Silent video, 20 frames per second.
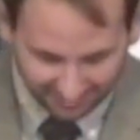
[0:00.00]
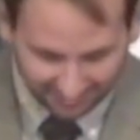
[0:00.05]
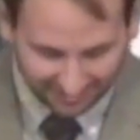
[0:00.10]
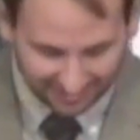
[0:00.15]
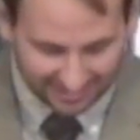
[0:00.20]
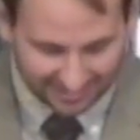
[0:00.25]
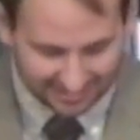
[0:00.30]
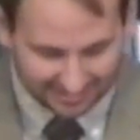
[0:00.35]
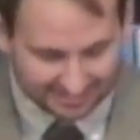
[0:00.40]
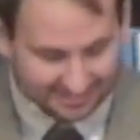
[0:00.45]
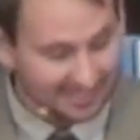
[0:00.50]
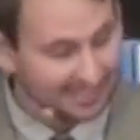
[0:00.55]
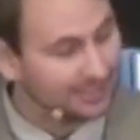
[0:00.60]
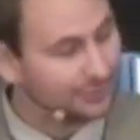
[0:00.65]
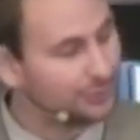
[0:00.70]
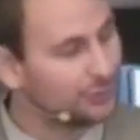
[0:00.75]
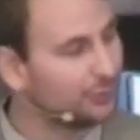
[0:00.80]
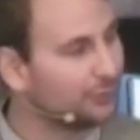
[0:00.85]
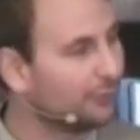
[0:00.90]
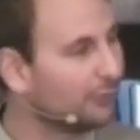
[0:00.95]
They get
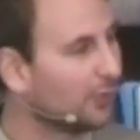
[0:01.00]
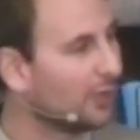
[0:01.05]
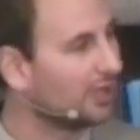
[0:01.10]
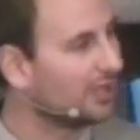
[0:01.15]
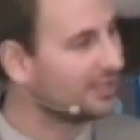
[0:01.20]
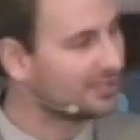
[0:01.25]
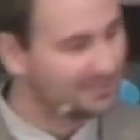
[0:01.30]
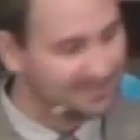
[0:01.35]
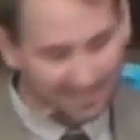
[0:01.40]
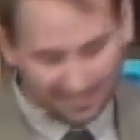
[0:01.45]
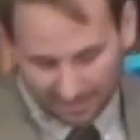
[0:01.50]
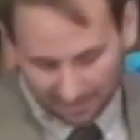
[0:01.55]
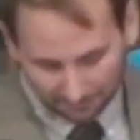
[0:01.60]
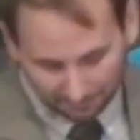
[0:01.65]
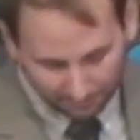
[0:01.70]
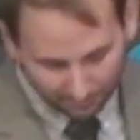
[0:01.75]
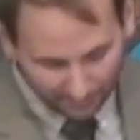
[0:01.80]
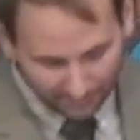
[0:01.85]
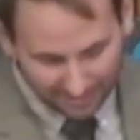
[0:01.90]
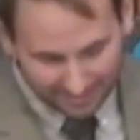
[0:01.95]
attention for us, they
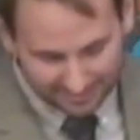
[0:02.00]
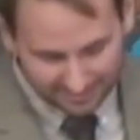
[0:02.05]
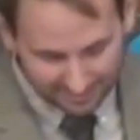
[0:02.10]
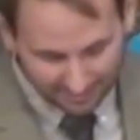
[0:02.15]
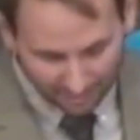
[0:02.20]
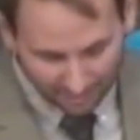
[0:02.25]
impress